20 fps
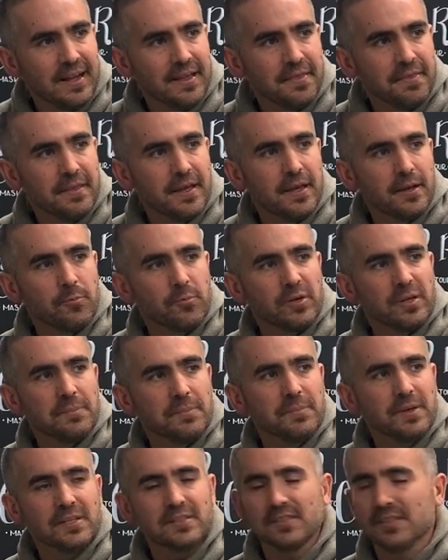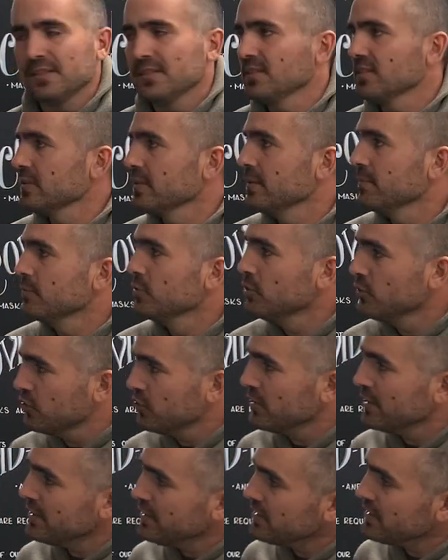And then we mix in some
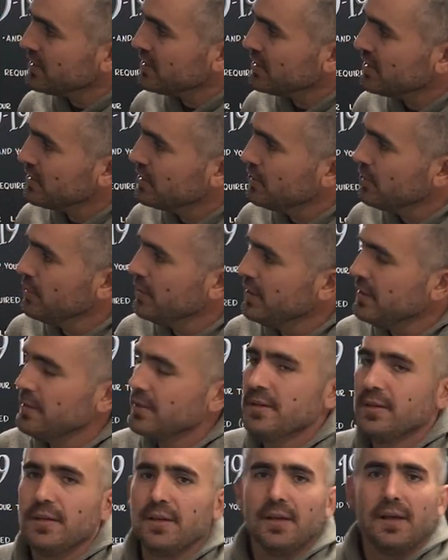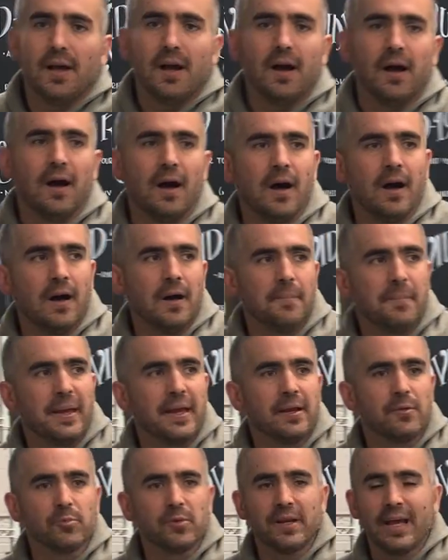nutrients to it.
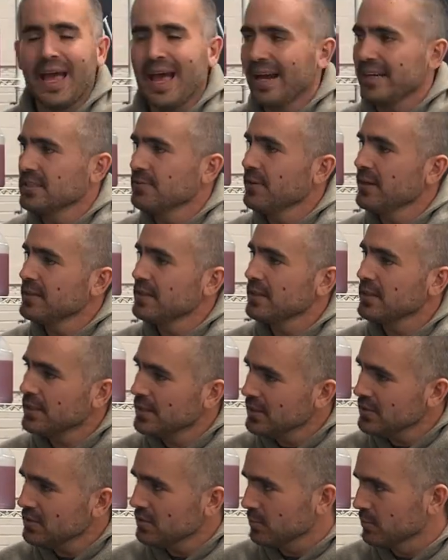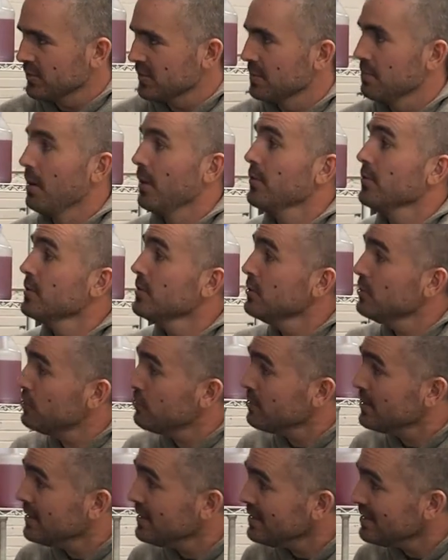And we activate the yeast with some other
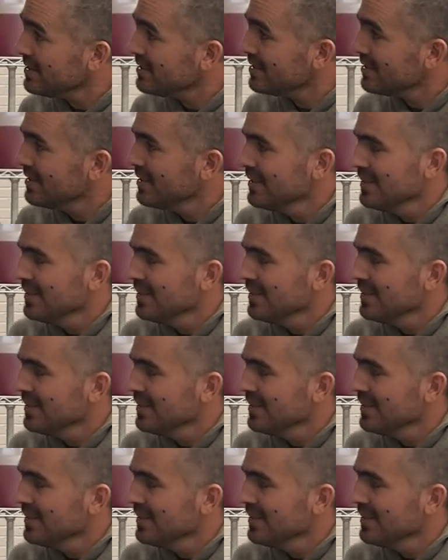nutrients.